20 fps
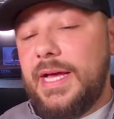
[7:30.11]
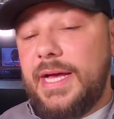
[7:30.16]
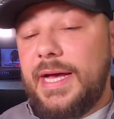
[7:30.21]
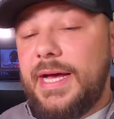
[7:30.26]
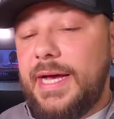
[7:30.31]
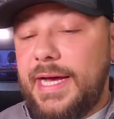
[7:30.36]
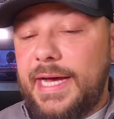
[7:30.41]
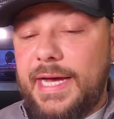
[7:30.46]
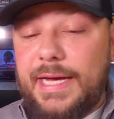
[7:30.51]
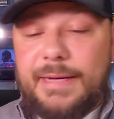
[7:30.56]

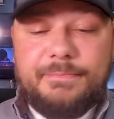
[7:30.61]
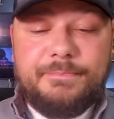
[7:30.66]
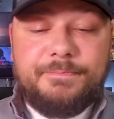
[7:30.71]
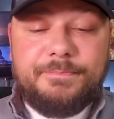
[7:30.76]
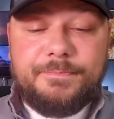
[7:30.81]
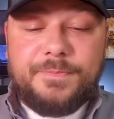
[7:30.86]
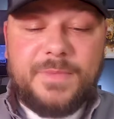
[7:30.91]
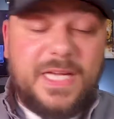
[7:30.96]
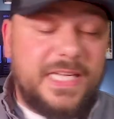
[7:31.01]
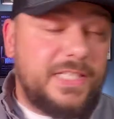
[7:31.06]

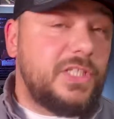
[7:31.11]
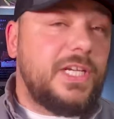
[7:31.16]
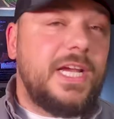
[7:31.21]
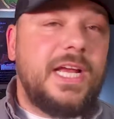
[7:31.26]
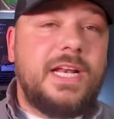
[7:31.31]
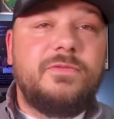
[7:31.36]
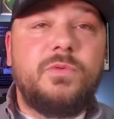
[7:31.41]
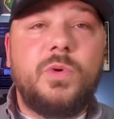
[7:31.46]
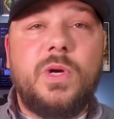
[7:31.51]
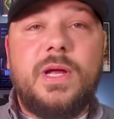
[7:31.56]
That's
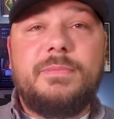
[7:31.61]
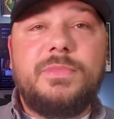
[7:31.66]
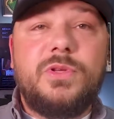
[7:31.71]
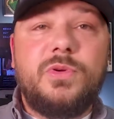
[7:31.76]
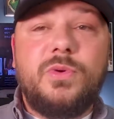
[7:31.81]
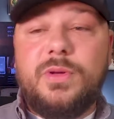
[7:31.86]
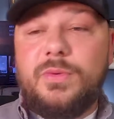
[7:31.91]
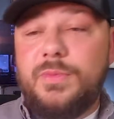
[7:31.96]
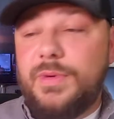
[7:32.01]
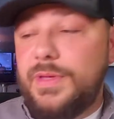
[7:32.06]
kind of what I'm
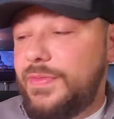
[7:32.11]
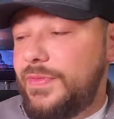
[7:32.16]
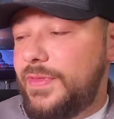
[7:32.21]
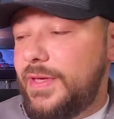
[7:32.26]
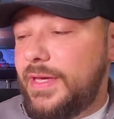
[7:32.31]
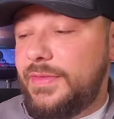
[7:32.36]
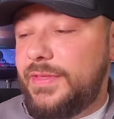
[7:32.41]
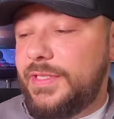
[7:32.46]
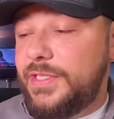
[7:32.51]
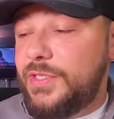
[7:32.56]
doing with
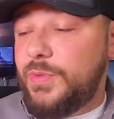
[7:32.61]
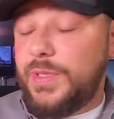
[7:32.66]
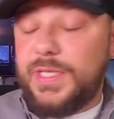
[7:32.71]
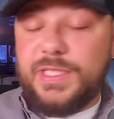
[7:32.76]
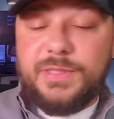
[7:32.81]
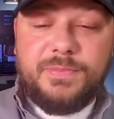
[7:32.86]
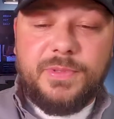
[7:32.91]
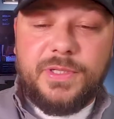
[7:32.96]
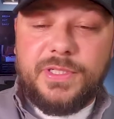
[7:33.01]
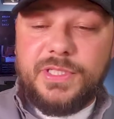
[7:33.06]
this
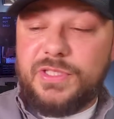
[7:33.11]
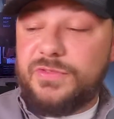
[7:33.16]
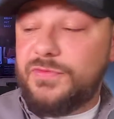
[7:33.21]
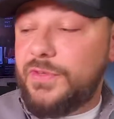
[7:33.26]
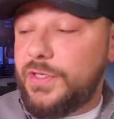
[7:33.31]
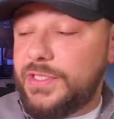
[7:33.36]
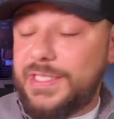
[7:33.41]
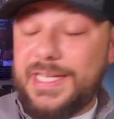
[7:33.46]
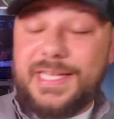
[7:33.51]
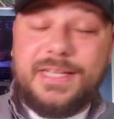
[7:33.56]
week's books as
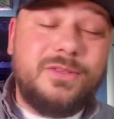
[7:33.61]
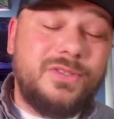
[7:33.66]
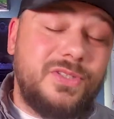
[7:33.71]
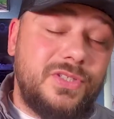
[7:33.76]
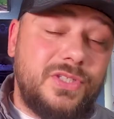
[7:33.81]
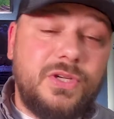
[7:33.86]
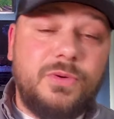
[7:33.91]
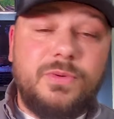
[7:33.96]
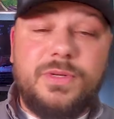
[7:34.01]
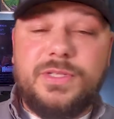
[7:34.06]
far as that goes.
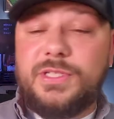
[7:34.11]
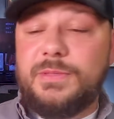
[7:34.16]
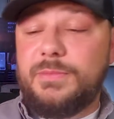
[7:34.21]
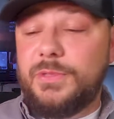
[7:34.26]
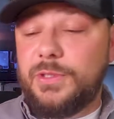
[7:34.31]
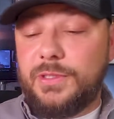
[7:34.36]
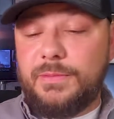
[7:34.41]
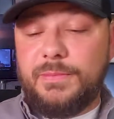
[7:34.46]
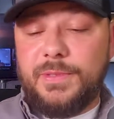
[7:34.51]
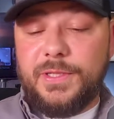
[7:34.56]
Let's go into some
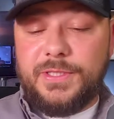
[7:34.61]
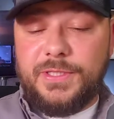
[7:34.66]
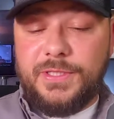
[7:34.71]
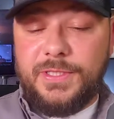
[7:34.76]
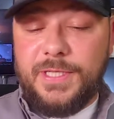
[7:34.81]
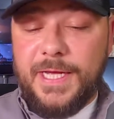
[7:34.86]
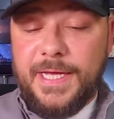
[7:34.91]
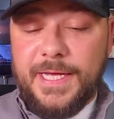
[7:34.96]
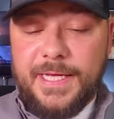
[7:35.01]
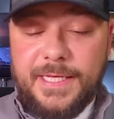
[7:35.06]
older
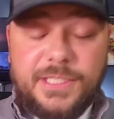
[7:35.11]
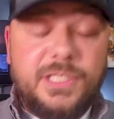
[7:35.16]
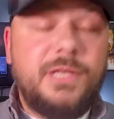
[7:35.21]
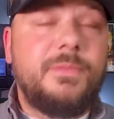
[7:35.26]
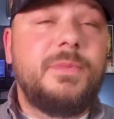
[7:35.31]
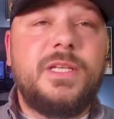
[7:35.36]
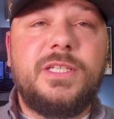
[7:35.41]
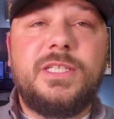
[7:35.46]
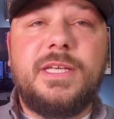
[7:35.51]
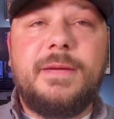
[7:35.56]
books. Some
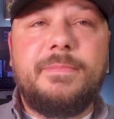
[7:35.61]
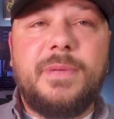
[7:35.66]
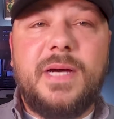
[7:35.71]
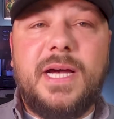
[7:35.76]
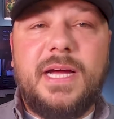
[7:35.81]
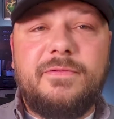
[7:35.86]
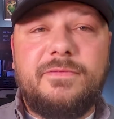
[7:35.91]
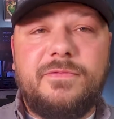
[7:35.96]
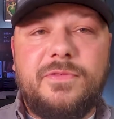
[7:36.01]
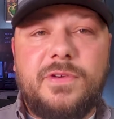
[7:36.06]
of these I
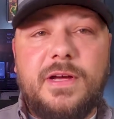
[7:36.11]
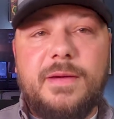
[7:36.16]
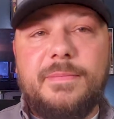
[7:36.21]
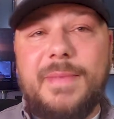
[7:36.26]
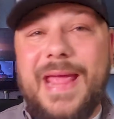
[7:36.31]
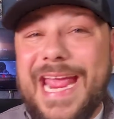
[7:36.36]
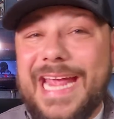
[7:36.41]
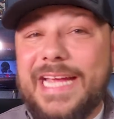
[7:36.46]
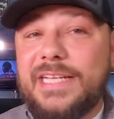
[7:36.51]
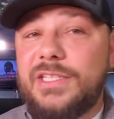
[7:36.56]
bought from
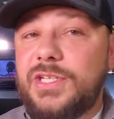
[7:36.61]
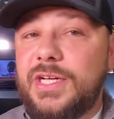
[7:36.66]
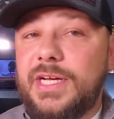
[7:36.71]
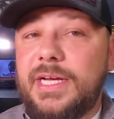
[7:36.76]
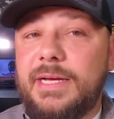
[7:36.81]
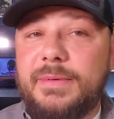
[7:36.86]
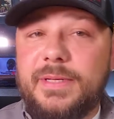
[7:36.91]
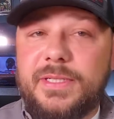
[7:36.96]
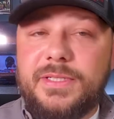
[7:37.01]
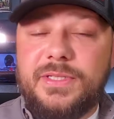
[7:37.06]
AEGIS
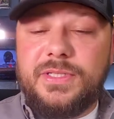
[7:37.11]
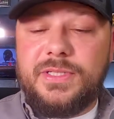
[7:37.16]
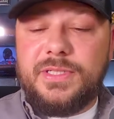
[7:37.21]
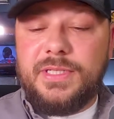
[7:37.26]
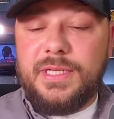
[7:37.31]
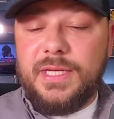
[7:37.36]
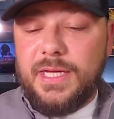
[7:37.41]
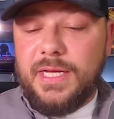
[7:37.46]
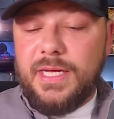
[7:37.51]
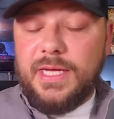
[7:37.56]
Comics
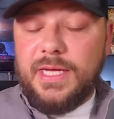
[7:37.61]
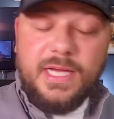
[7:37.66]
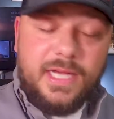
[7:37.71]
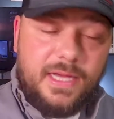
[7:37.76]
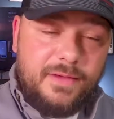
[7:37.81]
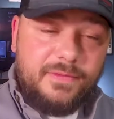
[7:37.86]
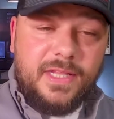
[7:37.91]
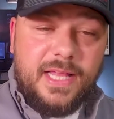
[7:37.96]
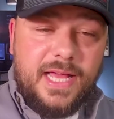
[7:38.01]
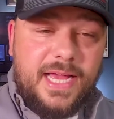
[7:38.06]

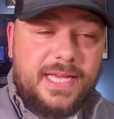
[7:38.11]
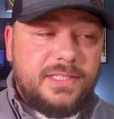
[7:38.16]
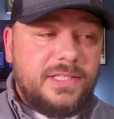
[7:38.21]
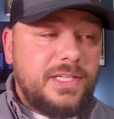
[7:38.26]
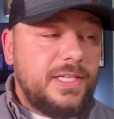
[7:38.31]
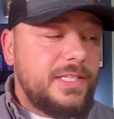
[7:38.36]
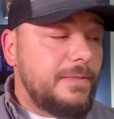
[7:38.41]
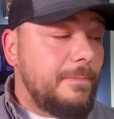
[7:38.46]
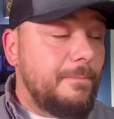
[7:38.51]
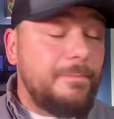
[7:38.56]
of
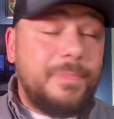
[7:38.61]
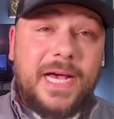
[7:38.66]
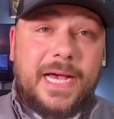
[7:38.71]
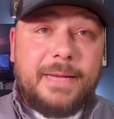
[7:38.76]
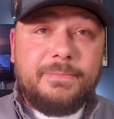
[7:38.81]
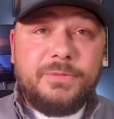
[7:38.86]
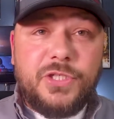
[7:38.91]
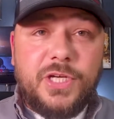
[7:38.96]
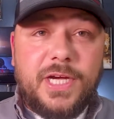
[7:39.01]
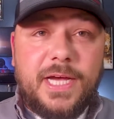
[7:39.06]
Alaska's
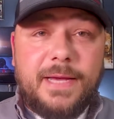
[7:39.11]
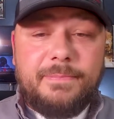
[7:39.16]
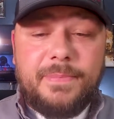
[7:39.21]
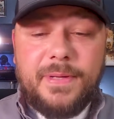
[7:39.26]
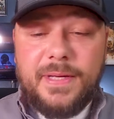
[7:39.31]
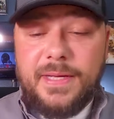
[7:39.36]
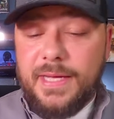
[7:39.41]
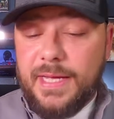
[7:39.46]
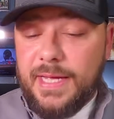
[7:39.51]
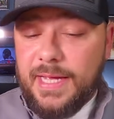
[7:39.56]
Pop Shop,
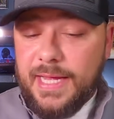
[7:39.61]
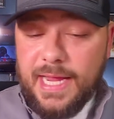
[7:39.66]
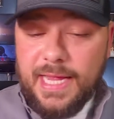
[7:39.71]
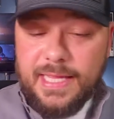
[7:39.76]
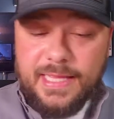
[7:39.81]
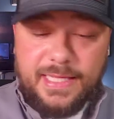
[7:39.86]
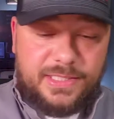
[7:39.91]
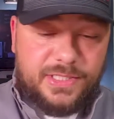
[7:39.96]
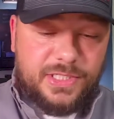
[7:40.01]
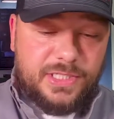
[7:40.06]

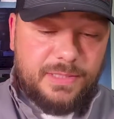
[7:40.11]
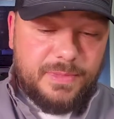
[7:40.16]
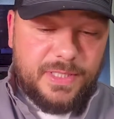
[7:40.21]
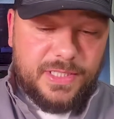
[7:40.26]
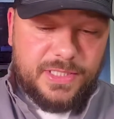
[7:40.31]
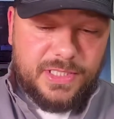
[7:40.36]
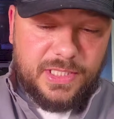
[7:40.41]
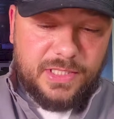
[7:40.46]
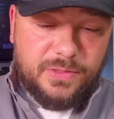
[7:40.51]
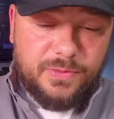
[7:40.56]
and then some of
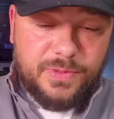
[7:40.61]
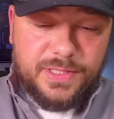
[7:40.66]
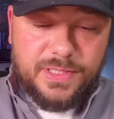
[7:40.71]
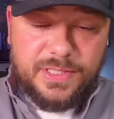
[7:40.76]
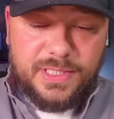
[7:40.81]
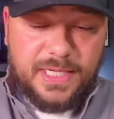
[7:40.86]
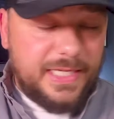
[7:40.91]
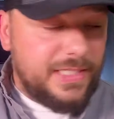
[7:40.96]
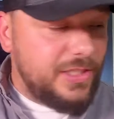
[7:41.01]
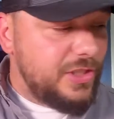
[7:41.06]
these other
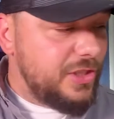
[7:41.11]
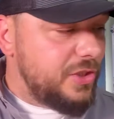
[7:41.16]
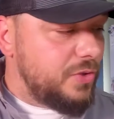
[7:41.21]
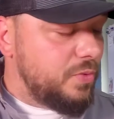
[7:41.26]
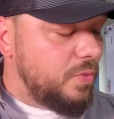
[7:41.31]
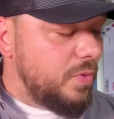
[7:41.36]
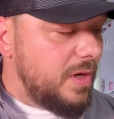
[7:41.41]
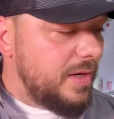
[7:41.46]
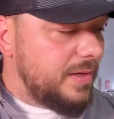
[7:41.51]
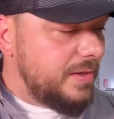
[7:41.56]
ones I
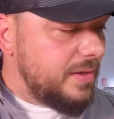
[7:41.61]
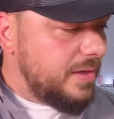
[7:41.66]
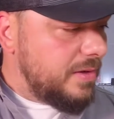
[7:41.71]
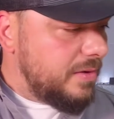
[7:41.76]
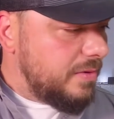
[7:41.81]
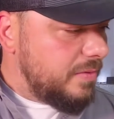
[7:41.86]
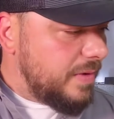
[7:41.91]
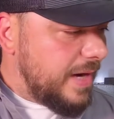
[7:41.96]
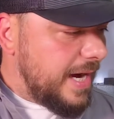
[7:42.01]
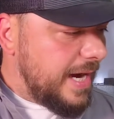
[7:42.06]
just wandered
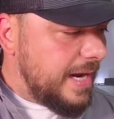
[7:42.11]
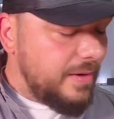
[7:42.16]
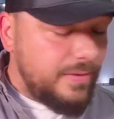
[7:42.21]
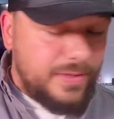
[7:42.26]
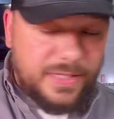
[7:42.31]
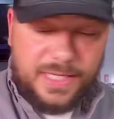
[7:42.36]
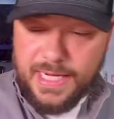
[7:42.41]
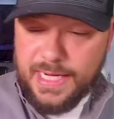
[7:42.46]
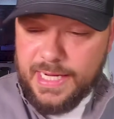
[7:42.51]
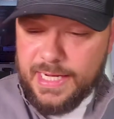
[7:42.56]

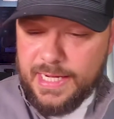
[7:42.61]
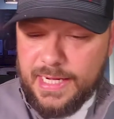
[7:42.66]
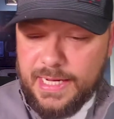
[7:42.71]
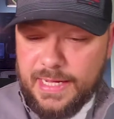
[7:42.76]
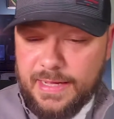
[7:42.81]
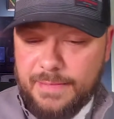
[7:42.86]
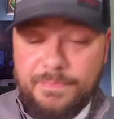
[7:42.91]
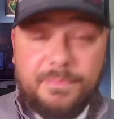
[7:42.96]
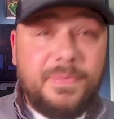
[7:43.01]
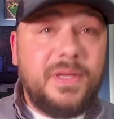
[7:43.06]
around
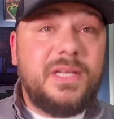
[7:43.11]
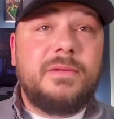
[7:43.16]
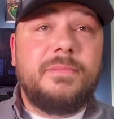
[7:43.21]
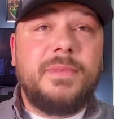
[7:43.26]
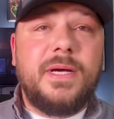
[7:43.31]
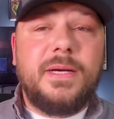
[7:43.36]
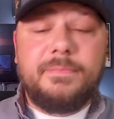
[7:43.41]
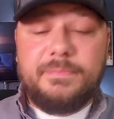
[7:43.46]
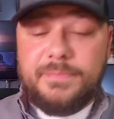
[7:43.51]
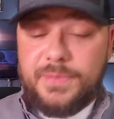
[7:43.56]
and picked
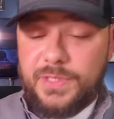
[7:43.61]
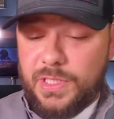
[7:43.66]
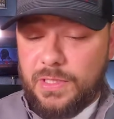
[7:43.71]
them up.